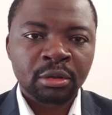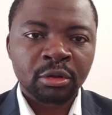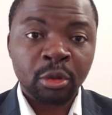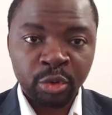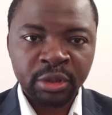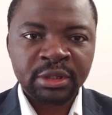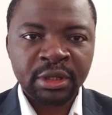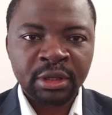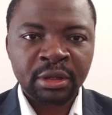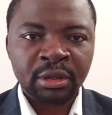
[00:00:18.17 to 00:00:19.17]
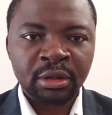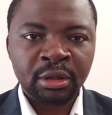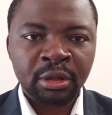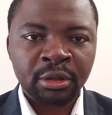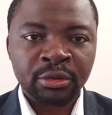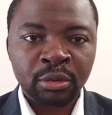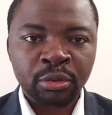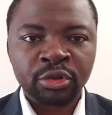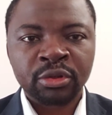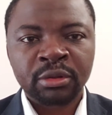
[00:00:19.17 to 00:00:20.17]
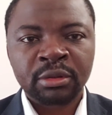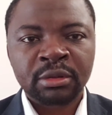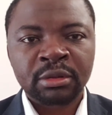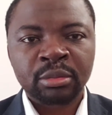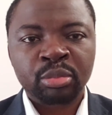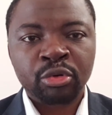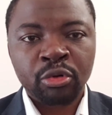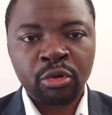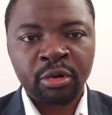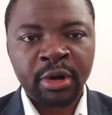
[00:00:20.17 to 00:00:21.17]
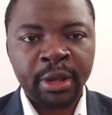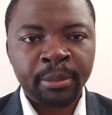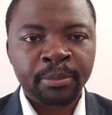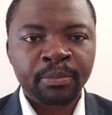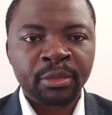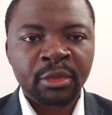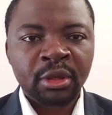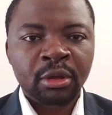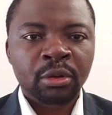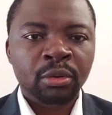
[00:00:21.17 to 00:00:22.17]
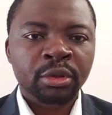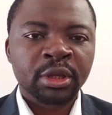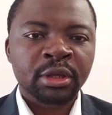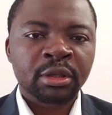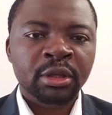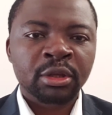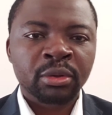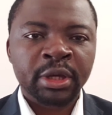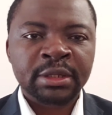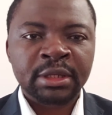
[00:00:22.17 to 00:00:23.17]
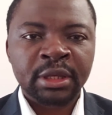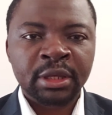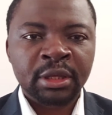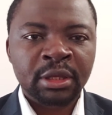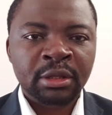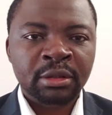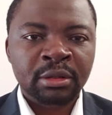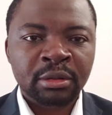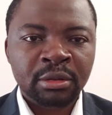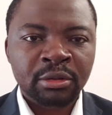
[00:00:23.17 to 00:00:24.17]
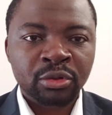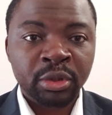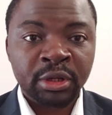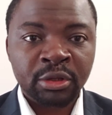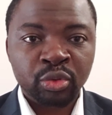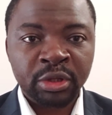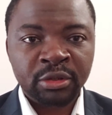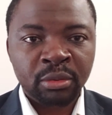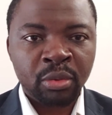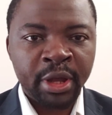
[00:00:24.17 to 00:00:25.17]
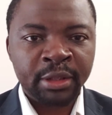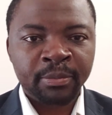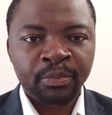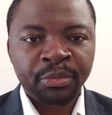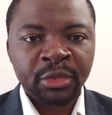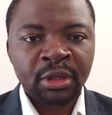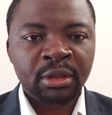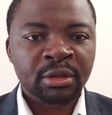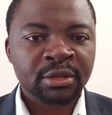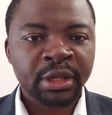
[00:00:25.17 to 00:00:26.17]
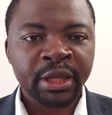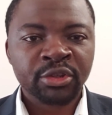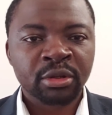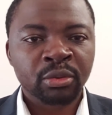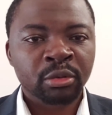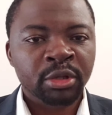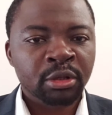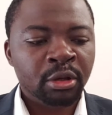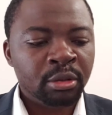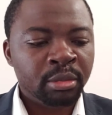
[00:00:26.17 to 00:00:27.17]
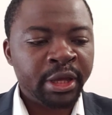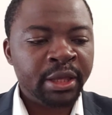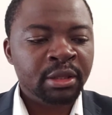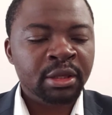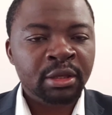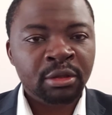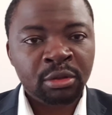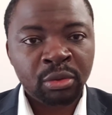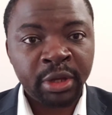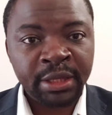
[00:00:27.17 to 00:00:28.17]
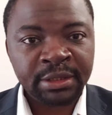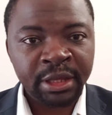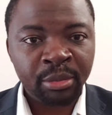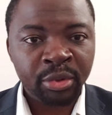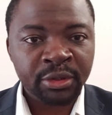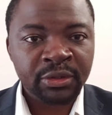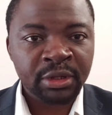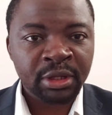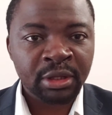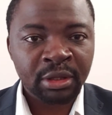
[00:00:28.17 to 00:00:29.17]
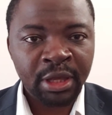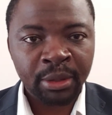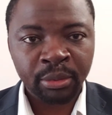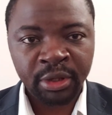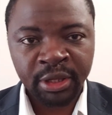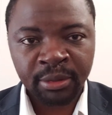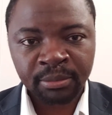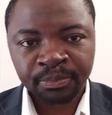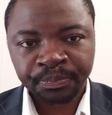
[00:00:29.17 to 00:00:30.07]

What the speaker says: Community Solutions Program holding in the USA in 2021. The selection will be done by the US Embassy in Yaoundé.